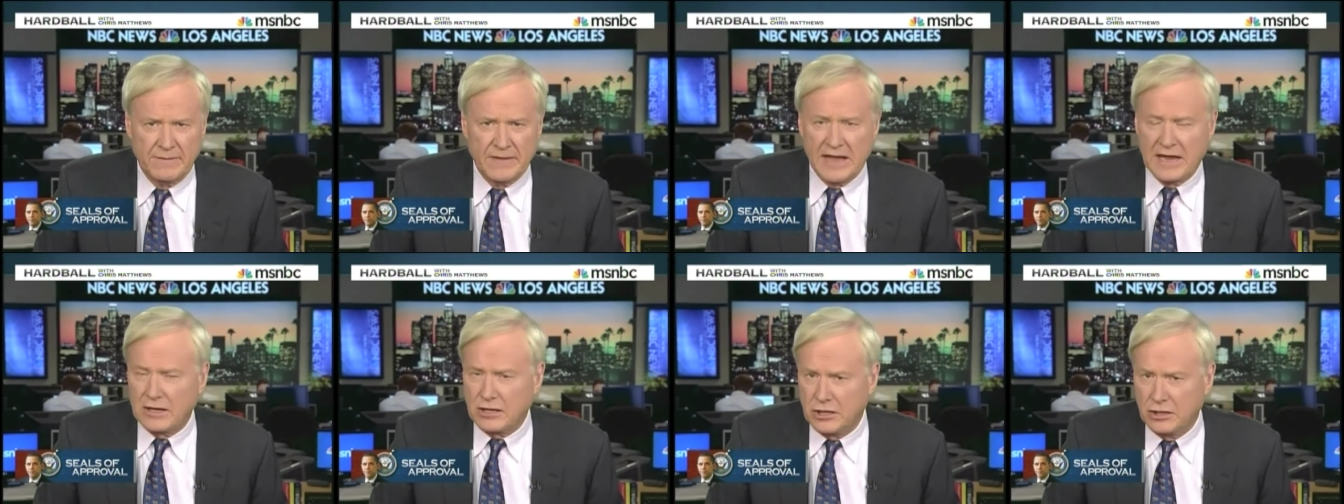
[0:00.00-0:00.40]

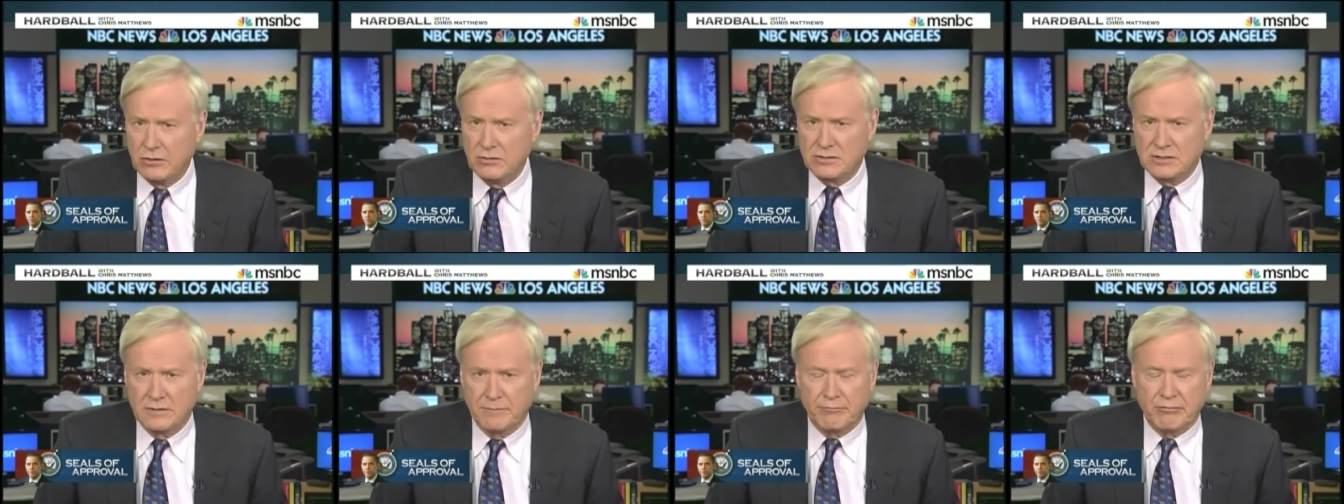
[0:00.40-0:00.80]
They
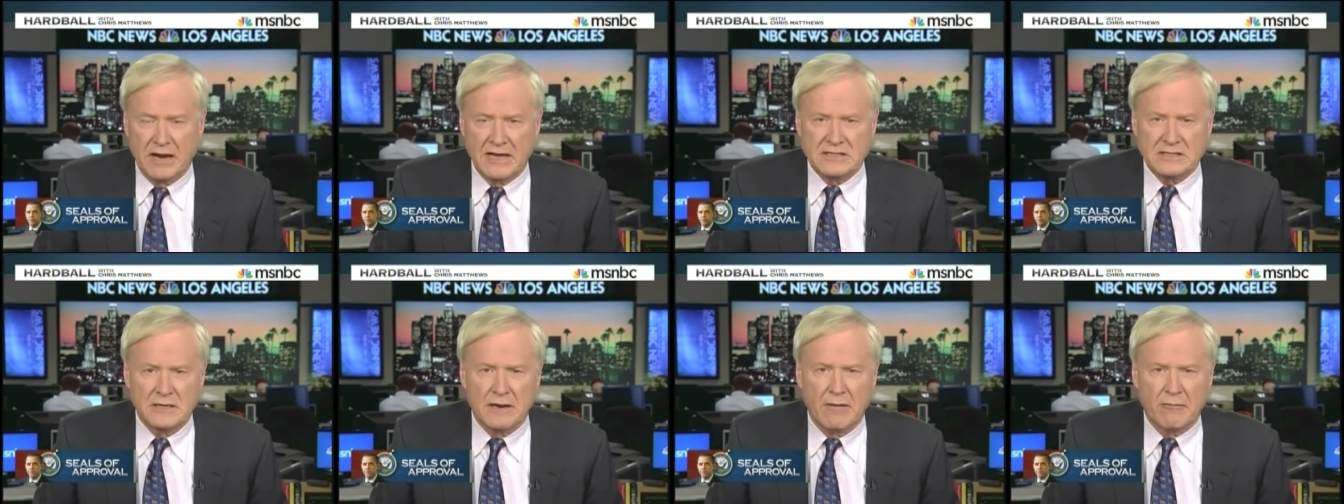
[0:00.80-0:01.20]
accused the
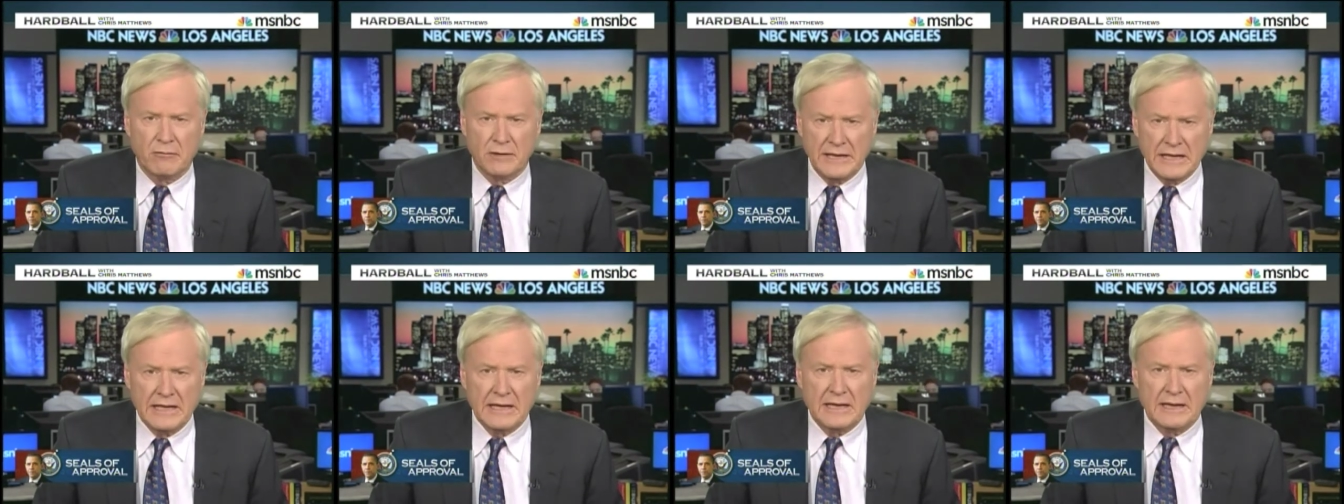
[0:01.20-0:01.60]
president of
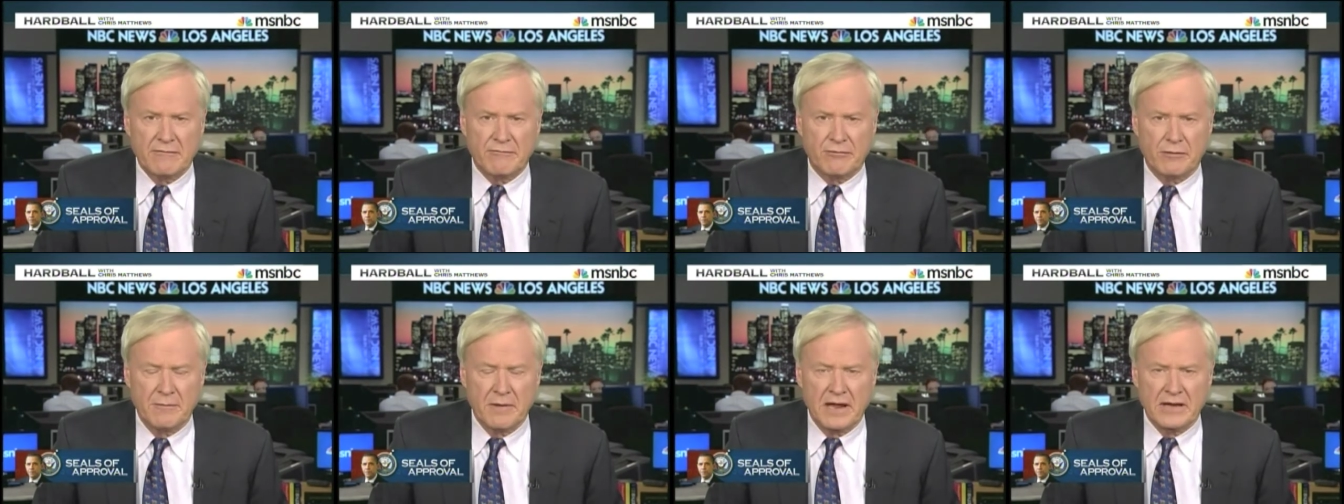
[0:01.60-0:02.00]
leaking
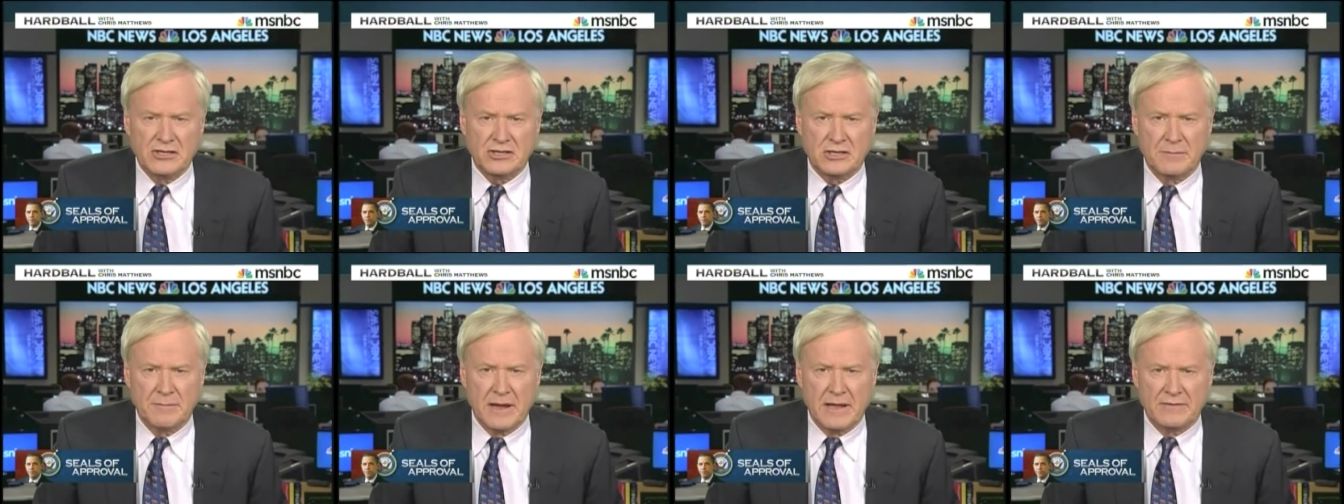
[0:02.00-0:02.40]

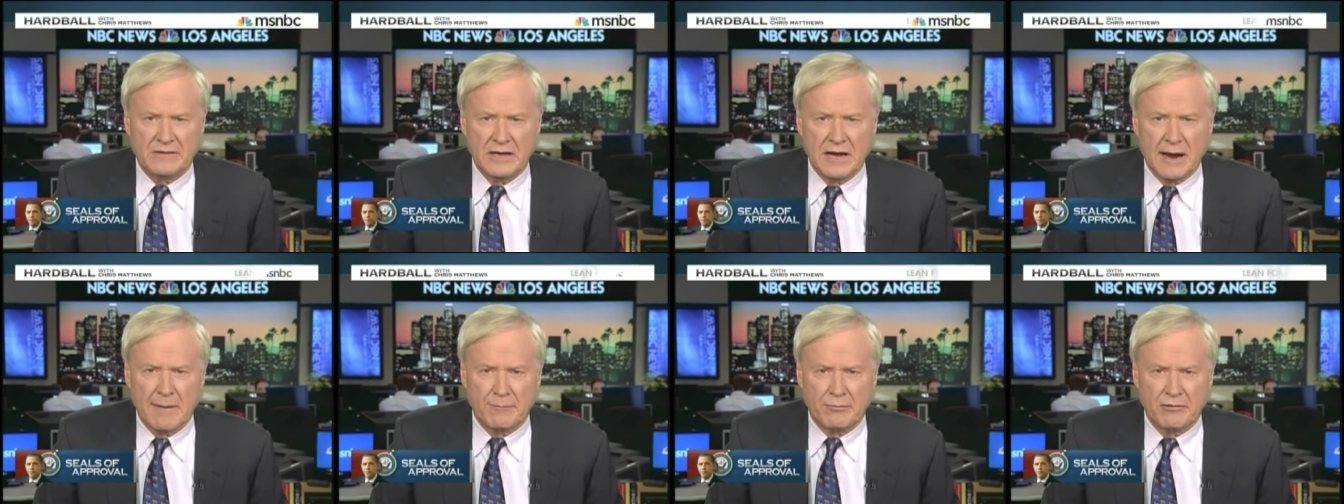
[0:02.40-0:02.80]
information about
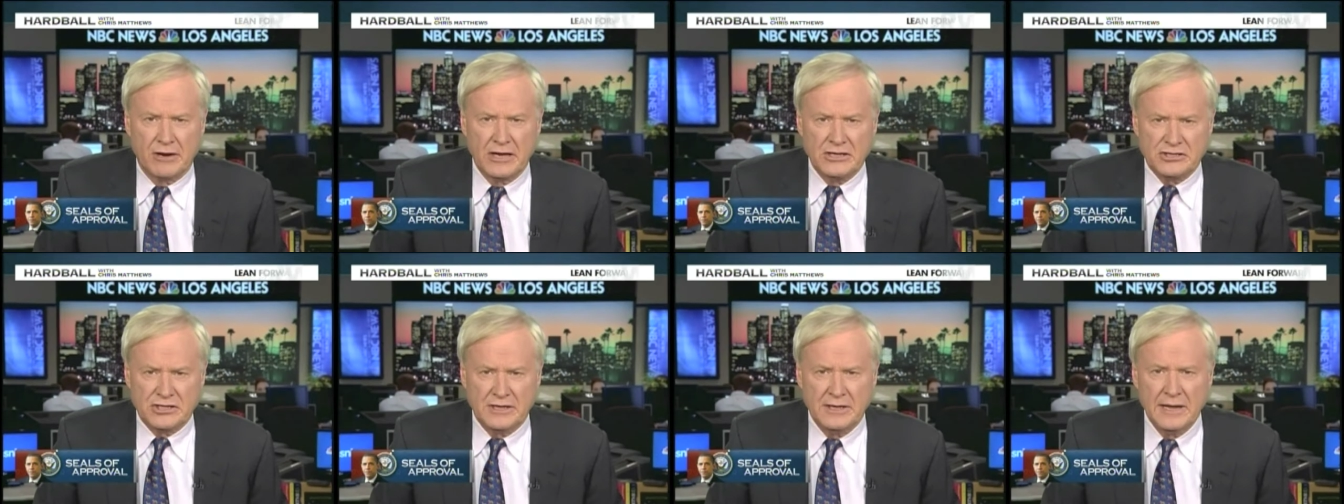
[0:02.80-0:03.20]
the
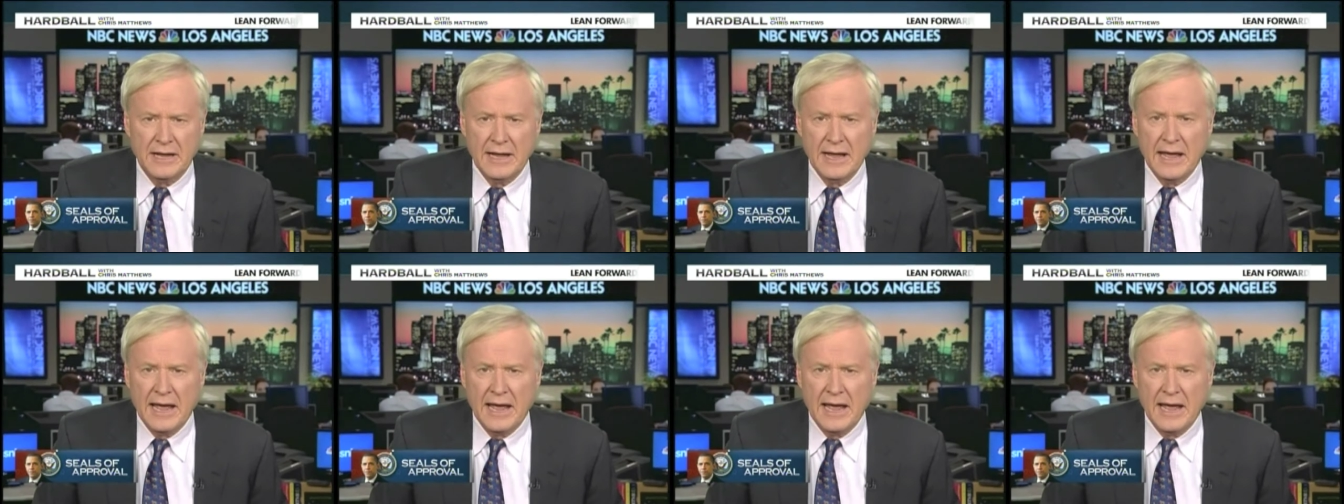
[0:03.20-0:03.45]
operation